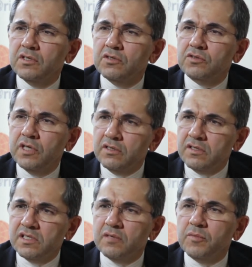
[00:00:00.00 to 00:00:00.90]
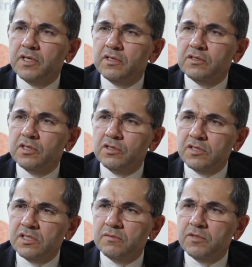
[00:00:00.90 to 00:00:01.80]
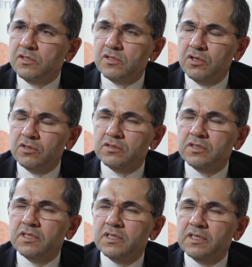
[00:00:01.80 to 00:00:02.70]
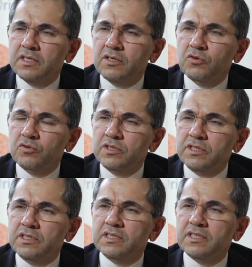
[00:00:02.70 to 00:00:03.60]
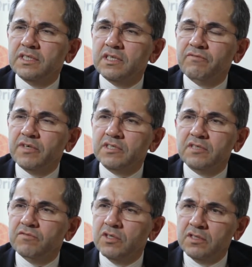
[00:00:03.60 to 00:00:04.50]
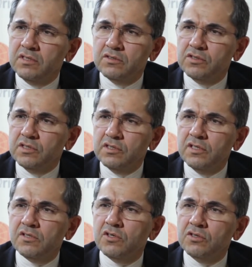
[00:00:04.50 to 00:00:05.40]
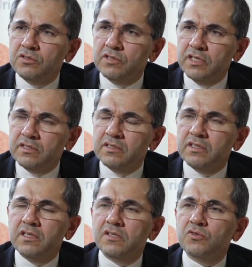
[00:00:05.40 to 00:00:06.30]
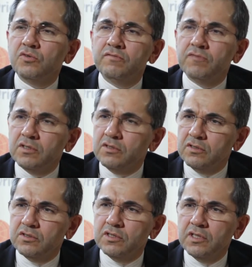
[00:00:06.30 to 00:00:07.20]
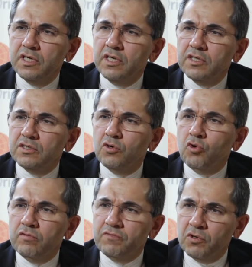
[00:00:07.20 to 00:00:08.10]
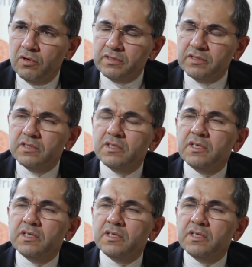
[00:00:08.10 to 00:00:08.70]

uh, terrorism. Terrorism is not uh, only uh, affecting one country. It is not directed against only one country. The whole world